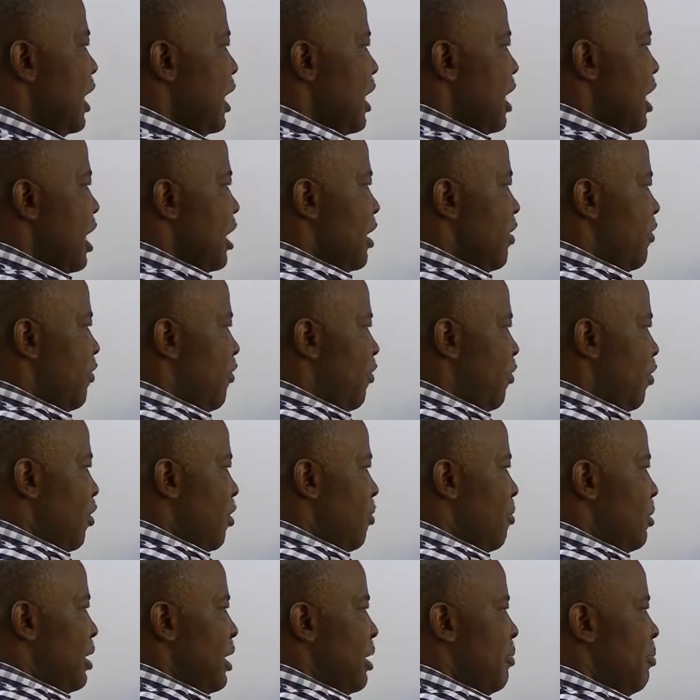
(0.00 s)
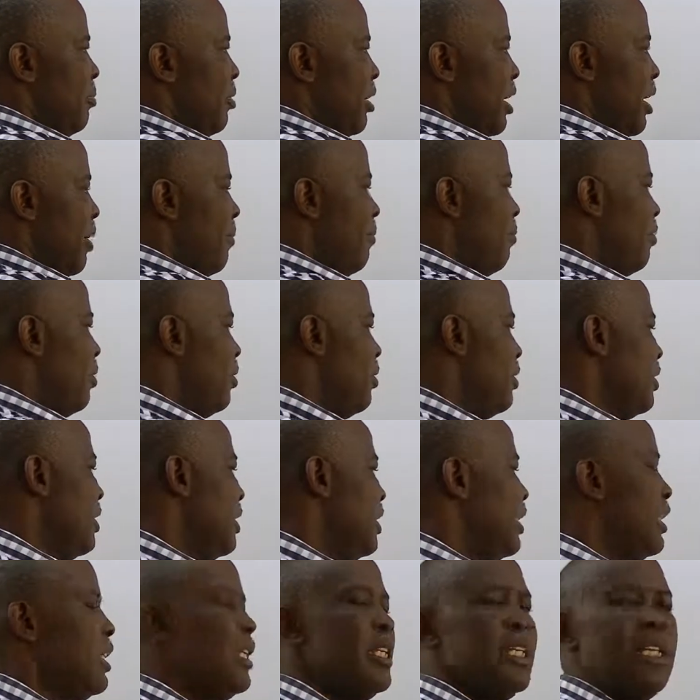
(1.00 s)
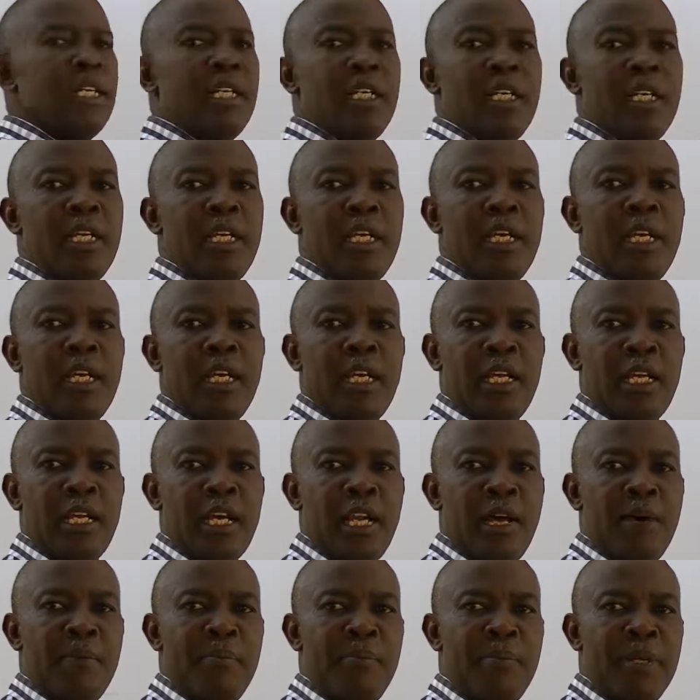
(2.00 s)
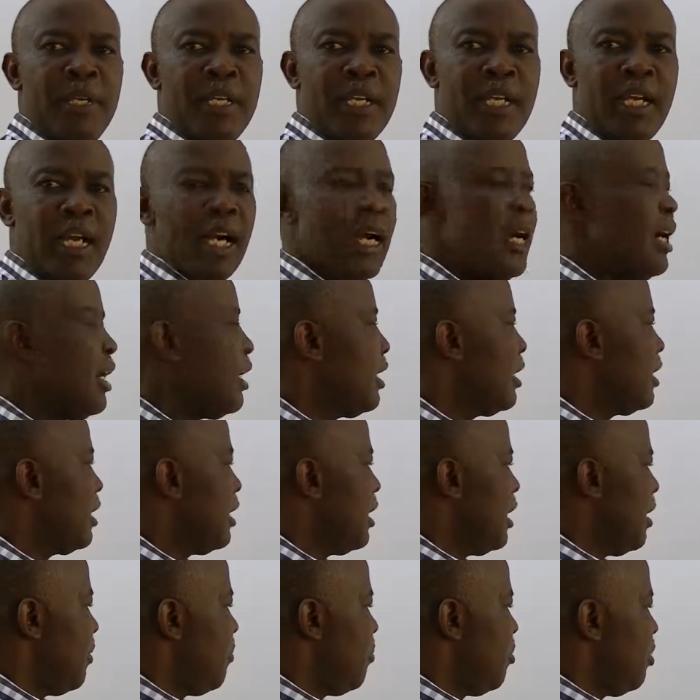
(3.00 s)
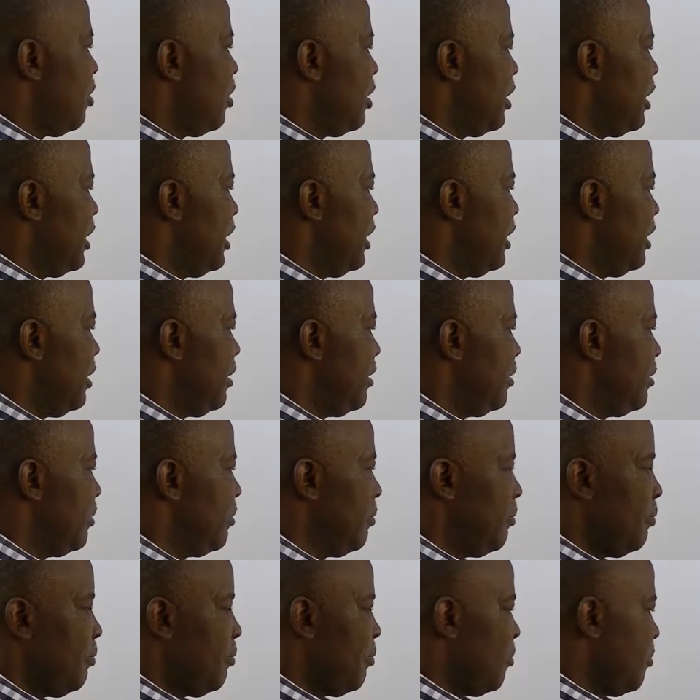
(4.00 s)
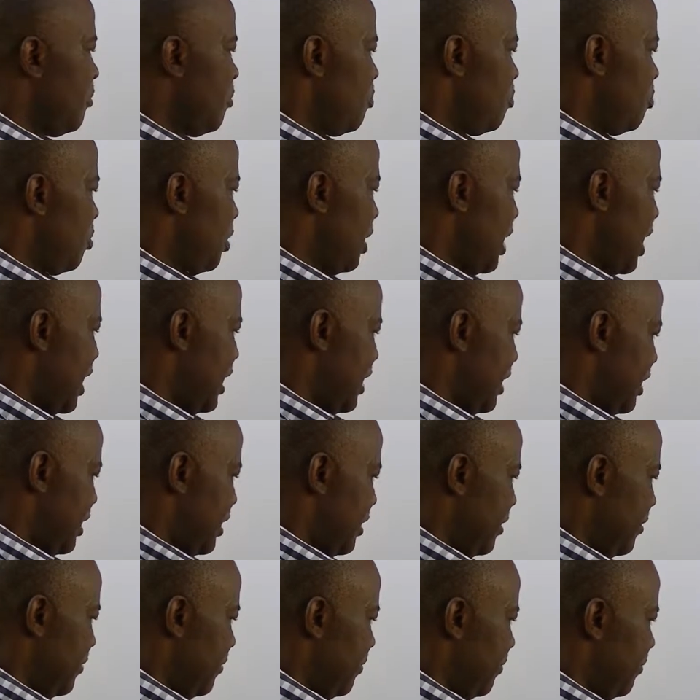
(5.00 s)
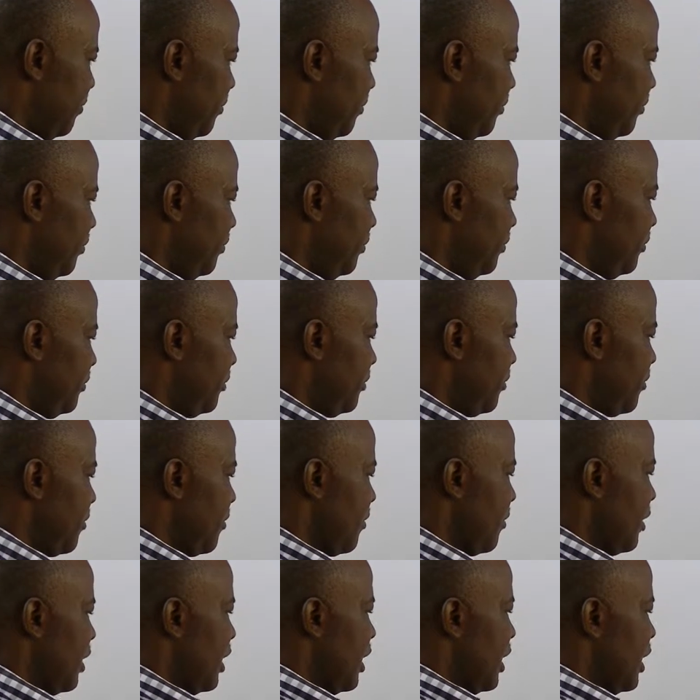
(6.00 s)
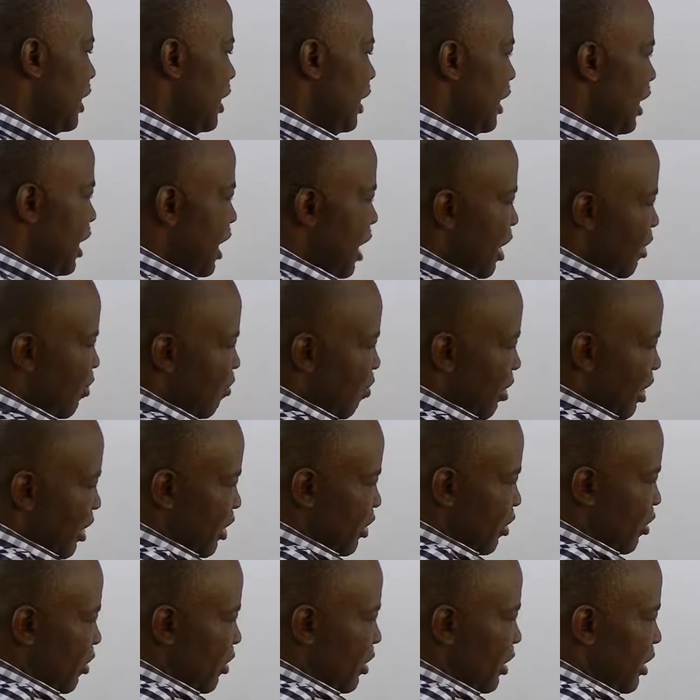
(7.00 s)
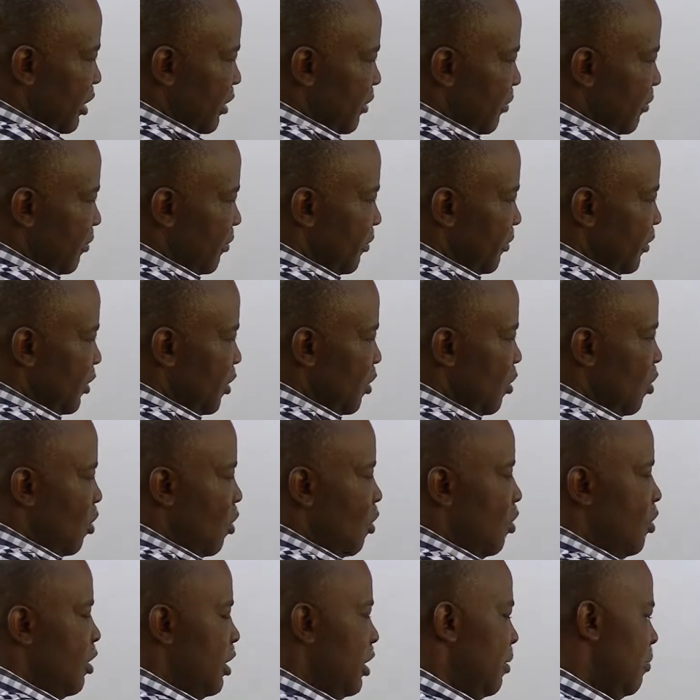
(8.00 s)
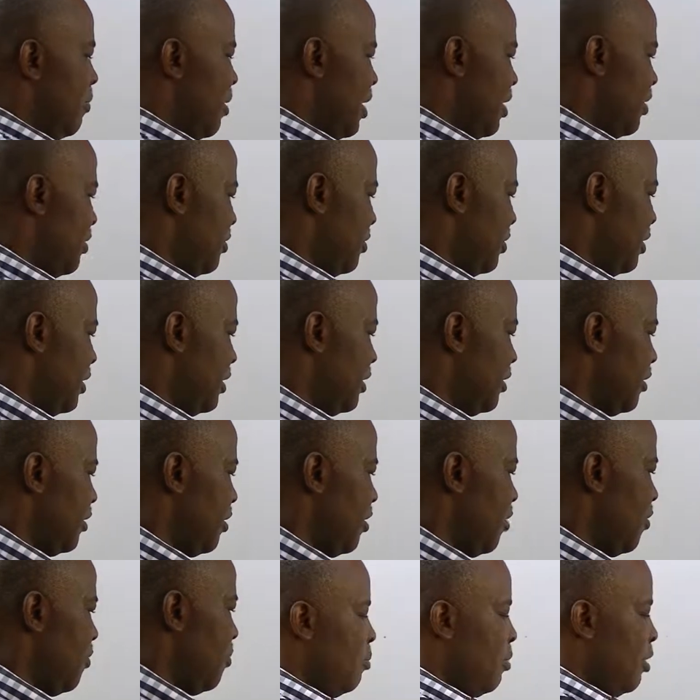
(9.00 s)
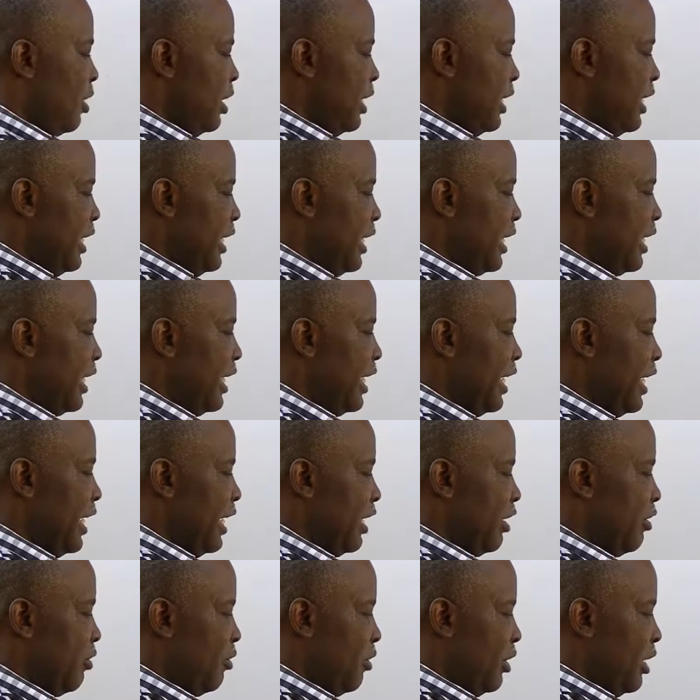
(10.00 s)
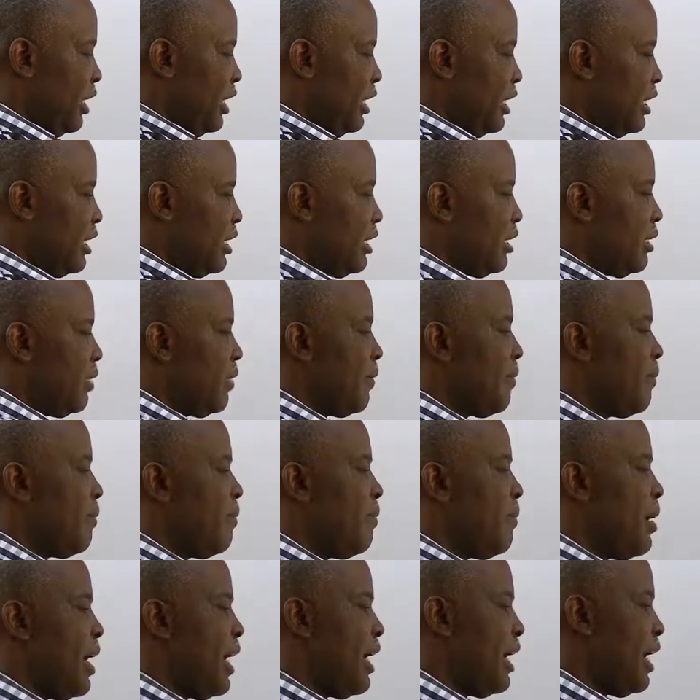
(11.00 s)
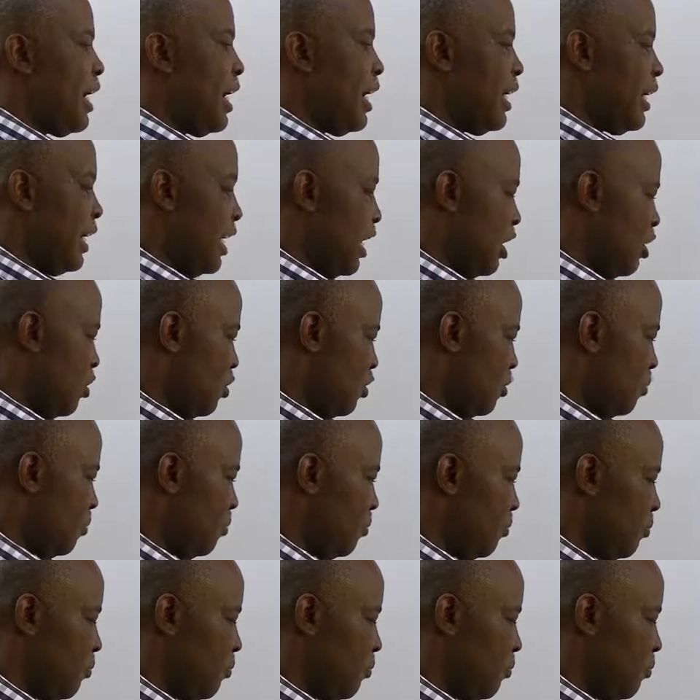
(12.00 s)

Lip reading: that form the polar bond, the bigger the bond polarity. The attraction or repulsion of bonding electrons by an atom